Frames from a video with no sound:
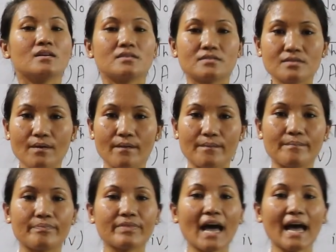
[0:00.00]

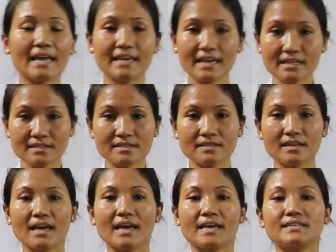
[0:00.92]
So, I guess
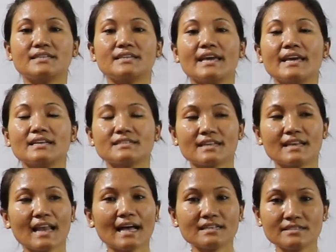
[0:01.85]
in today's
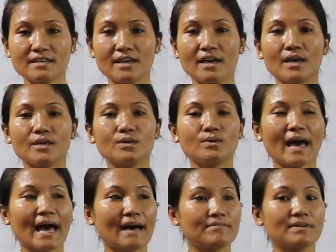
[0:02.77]
class you
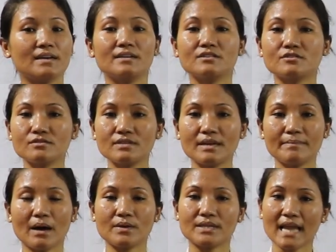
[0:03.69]
have understood
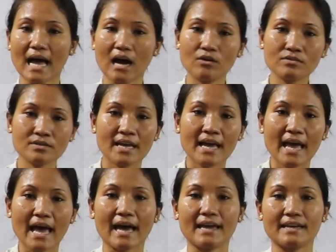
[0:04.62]
about noun
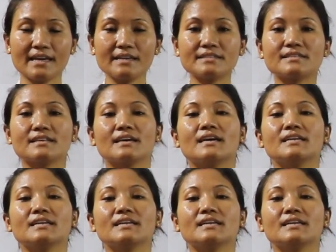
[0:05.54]
and its